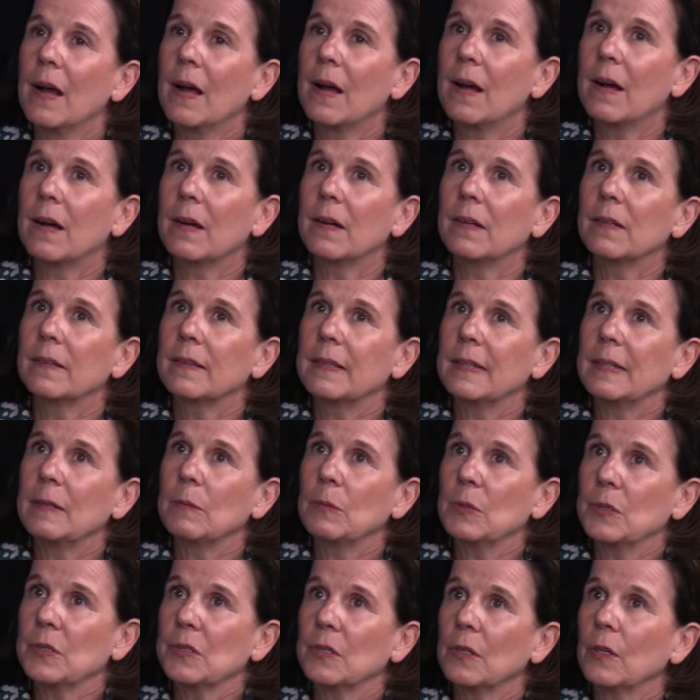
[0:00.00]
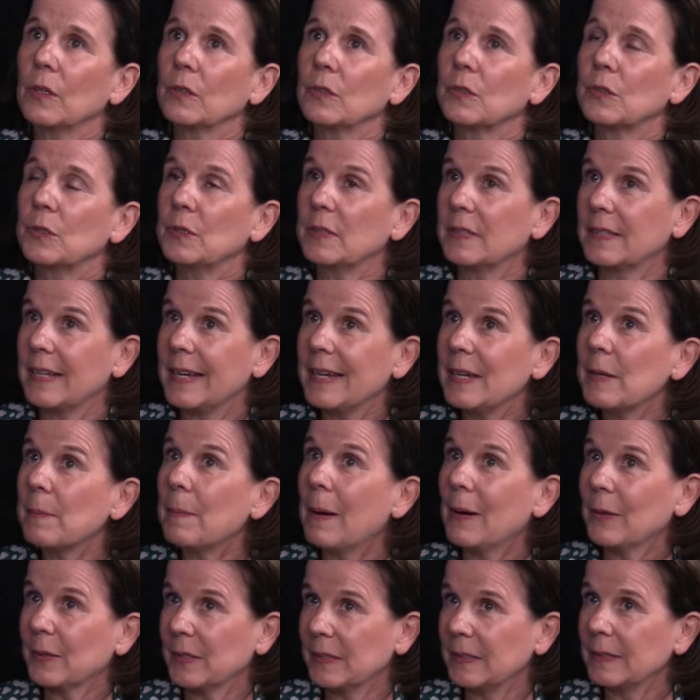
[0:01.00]
uh, there was a lot to say
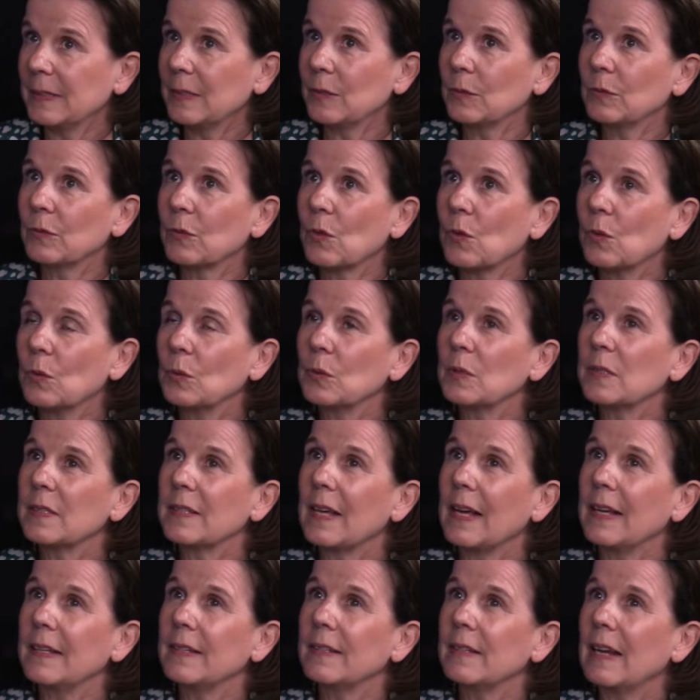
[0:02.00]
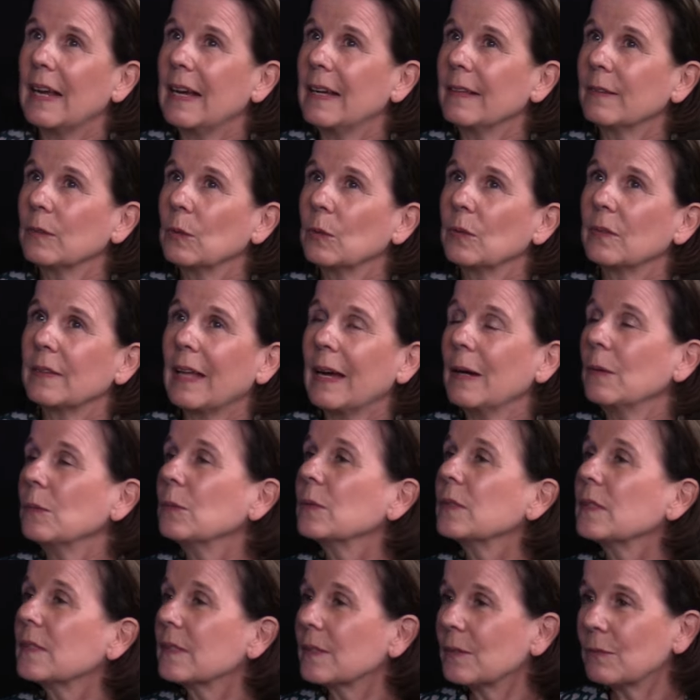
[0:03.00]
about it, of course, and I thought that
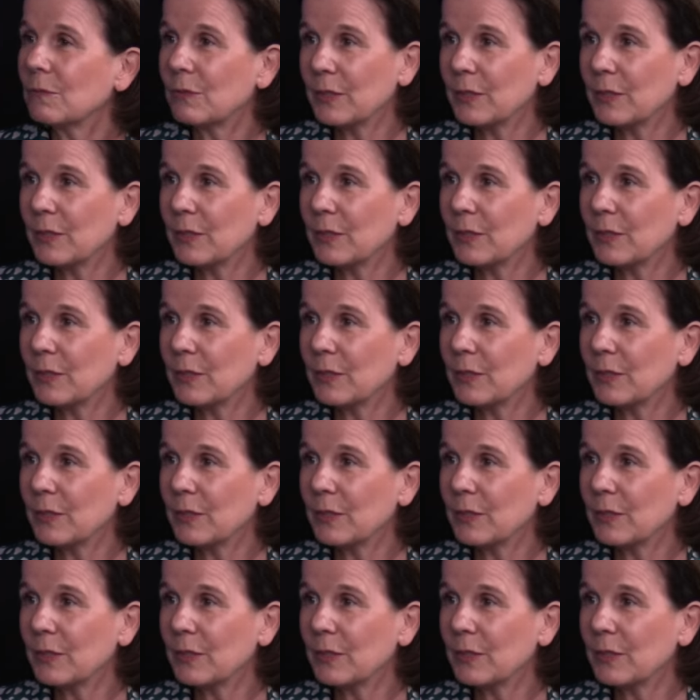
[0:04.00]
was